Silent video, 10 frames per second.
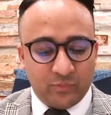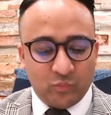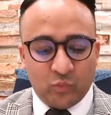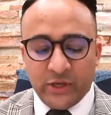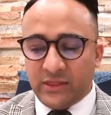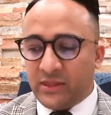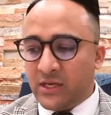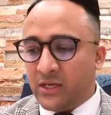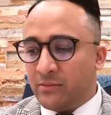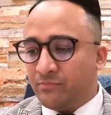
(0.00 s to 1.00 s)
with
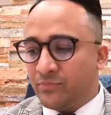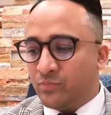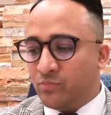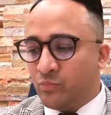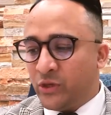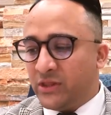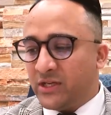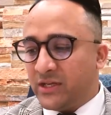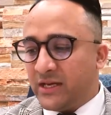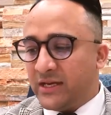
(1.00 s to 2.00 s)
the
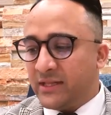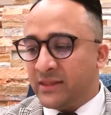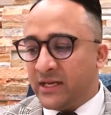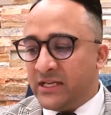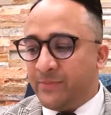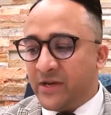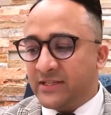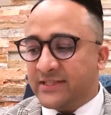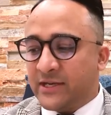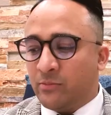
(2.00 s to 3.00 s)

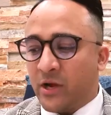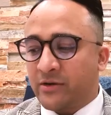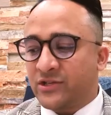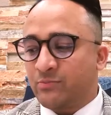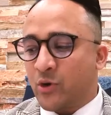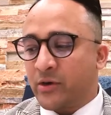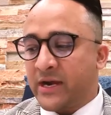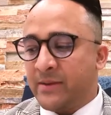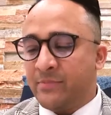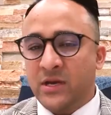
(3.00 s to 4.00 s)
independent skill migration
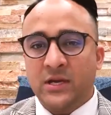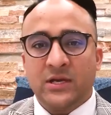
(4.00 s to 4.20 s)
program